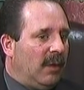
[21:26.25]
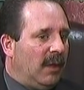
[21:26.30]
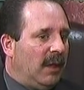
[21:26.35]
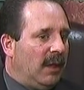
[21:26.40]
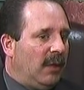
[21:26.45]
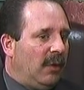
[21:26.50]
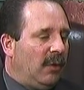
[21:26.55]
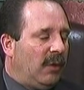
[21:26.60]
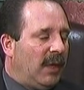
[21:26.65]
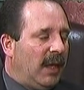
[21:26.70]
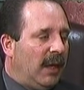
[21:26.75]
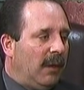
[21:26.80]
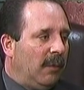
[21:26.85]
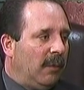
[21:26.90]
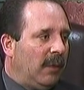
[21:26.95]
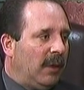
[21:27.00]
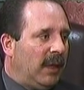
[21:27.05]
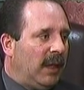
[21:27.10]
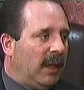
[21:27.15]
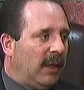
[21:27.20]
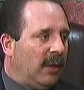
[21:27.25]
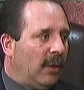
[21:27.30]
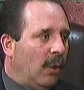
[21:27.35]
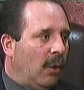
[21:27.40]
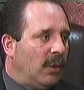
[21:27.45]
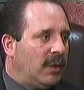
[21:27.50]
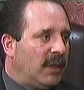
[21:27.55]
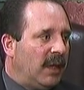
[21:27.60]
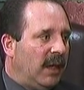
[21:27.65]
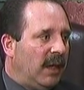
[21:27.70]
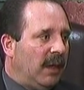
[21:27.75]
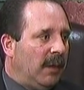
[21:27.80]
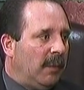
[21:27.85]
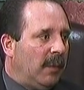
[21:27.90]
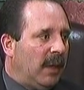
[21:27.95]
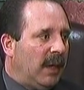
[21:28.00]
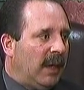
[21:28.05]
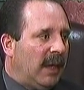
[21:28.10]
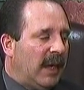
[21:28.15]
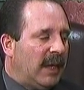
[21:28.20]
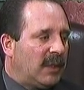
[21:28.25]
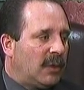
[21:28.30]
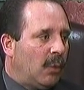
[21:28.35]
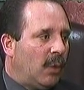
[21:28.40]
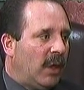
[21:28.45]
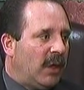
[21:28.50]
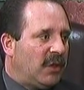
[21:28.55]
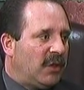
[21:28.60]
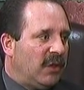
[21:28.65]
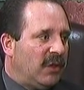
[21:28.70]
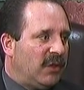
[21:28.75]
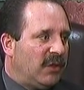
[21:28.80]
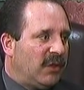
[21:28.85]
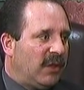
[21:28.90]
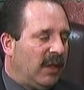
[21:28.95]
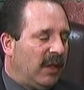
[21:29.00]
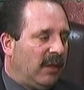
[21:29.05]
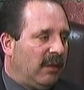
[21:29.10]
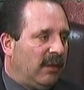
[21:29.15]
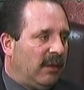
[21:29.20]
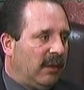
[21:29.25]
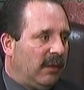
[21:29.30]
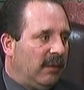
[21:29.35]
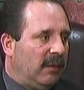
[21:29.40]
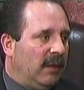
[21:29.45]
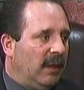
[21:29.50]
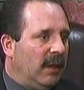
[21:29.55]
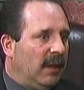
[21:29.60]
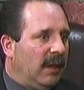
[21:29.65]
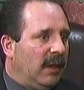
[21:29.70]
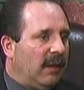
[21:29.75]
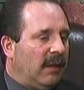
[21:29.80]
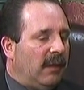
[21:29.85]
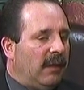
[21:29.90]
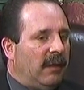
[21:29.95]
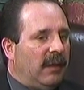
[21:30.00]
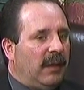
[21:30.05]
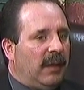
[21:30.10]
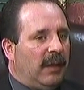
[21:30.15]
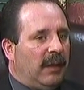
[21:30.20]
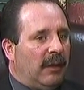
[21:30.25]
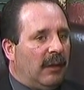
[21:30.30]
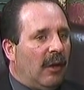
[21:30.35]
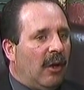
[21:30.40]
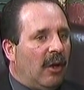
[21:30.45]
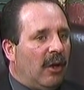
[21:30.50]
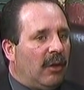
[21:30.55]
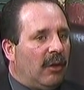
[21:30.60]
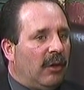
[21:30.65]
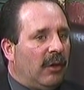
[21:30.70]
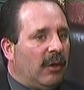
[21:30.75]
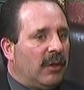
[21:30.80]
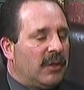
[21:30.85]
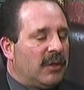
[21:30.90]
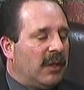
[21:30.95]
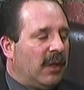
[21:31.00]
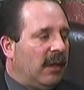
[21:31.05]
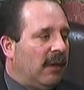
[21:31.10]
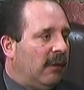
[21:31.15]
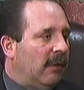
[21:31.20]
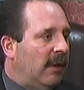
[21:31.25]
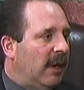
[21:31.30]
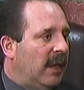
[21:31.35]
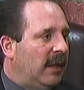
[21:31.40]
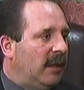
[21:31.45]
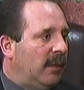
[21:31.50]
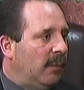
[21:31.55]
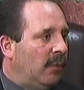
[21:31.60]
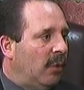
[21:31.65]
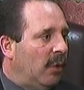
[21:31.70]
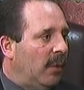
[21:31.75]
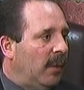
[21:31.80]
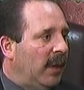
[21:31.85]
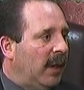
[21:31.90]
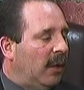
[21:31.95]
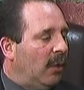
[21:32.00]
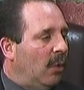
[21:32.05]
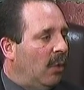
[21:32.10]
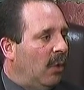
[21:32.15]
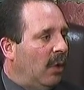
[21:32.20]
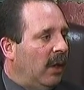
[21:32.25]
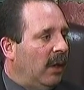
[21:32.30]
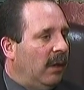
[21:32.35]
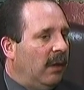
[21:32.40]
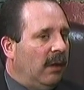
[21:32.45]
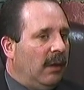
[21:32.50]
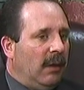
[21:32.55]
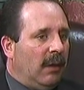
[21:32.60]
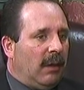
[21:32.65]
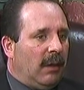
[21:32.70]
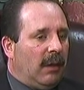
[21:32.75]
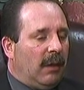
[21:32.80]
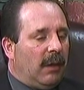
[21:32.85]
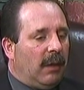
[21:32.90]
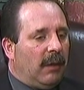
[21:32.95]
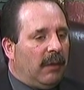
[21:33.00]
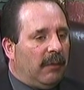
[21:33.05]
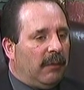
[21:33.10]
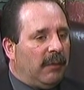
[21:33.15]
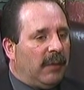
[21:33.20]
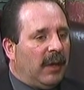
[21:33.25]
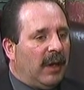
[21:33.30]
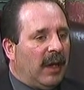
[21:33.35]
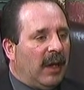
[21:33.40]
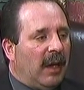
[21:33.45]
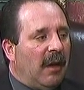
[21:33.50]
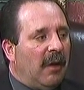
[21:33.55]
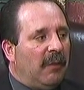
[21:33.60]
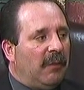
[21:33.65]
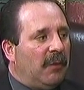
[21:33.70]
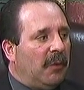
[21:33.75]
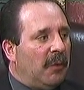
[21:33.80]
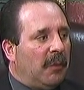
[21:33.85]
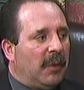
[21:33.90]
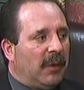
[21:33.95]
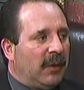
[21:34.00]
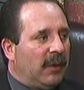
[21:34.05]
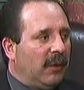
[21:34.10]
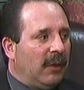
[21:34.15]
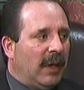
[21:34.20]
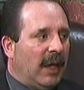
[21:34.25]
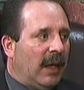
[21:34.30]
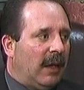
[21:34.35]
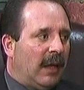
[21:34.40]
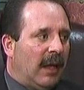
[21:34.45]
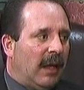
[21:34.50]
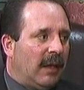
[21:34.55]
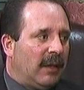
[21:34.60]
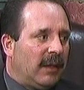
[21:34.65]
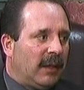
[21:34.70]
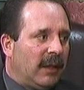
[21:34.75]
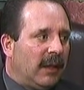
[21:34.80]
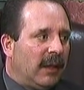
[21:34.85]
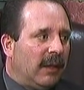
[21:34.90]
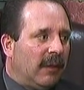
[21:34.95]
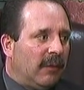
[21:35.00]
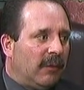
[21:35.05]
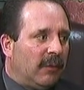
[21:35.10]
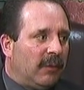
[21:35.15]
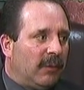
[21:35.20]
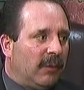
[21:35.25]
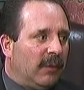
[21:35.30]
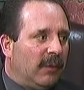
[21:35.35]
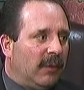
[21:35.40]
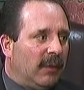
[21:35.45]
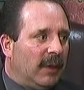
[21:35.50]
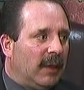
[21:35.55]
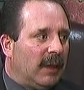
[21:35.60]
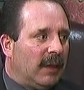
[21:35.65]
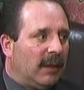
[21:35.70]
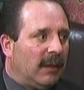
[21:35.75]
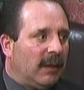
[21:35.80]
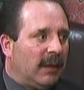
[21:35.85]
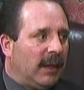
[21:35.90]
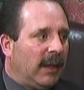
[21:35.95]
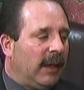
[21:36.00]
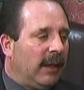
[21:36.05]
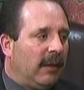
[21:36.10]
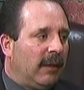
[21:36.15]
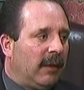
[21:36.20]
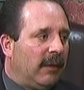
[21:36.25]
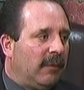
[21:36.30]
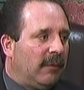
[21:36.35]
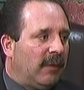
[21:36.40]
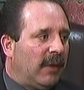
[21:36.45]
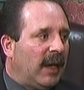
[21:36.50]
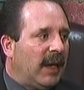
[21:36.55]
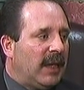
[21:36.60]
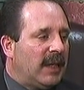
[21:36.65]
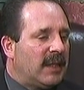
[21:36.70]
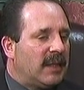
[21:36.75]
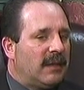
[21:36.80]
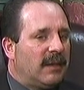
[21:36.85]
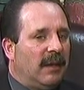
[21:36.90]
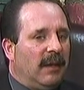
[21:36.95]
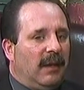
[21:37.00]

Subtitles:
you can't really go to anybody to ask questions. The law clerks that are at the probate court, they're very helpful, but they're not allowed to give legal advice.